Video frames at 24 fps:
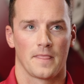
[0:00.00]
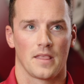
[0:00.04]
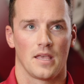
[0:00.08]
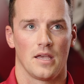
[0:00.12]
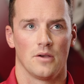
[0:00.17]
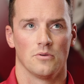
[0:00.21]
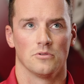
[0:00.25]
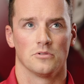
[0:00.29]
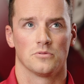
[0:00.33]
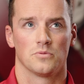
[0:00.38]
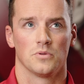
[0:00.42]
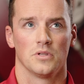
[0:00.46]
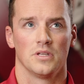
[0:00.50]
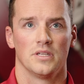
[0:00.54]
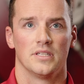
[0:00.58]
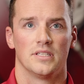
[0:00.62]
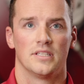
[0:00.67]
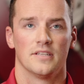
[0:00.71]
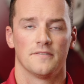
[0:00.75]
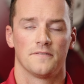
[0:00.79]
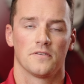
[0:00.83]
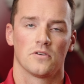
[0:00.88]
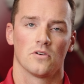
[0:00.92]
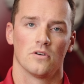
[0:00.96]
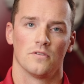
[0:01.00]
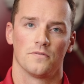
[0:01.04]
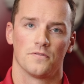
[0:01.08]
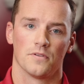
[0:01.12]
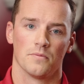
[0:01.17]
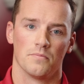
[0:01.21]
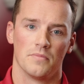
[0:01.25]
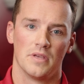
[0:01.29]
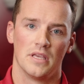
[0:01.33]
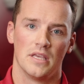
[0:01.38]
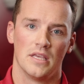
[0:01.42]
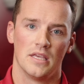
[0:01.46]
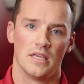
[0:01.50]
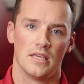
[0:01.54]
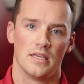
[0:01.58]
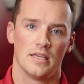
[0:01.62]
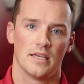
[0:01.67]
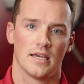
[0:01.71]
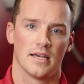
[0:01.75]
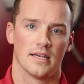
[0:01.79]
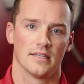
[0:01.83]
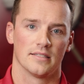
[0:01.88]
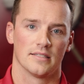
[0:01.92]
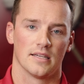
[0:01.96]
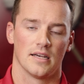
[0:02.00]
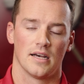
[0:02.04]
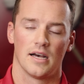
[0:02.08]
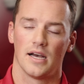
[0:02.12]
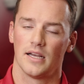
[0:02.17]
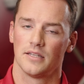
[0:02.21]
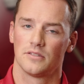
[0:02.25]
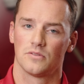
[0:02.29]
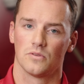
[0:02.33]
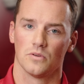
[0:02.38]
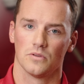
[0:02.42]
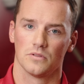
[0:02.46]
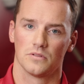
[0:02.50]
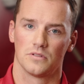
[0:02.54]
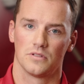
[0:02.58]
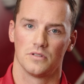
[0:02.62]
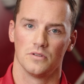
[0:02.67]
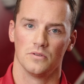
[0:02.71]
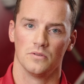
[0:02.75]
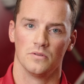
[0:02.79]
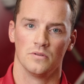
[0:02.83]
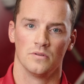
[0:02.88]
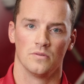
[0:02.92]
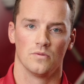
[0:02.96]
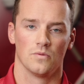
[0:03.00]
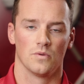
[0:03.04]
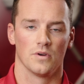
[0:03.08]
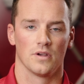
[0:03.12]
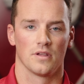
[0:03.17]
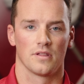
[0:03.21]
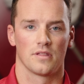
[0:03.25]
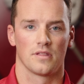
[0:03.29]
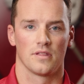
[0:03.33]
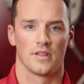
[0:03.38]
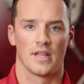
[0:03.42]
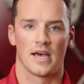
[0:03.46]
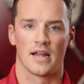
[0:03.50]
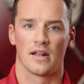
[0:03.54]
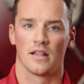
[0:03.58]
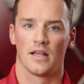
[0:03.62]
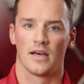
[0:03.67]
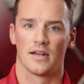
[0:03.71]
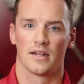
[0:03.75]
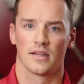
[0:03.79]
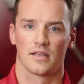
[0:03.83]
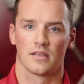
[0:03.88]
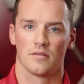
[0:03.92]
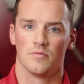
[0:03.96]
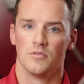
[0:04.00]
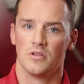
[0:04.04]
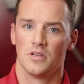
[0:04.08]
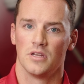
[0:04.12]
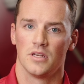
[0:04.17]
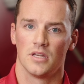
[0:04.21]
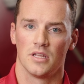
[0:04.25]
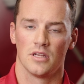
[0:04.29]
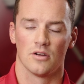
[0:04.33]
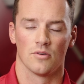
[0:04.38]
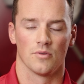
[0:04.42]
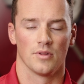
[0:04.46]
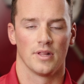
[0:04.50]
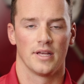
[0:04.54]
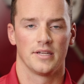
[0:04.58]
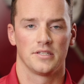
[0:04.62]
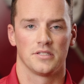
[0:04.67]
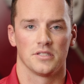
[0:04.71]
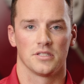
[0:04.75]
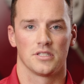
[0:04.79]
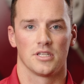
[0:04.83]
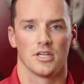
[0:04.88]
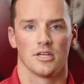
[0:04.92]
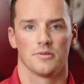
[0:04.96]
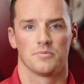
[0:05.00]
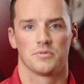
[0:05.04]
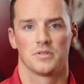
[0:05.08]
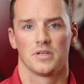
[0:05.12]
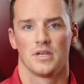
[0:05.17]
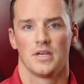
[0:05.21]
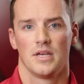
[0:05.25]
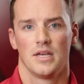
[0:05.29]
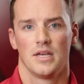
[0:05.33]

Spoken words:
it was really difficult for me as a high school student with not a lot of community or relationships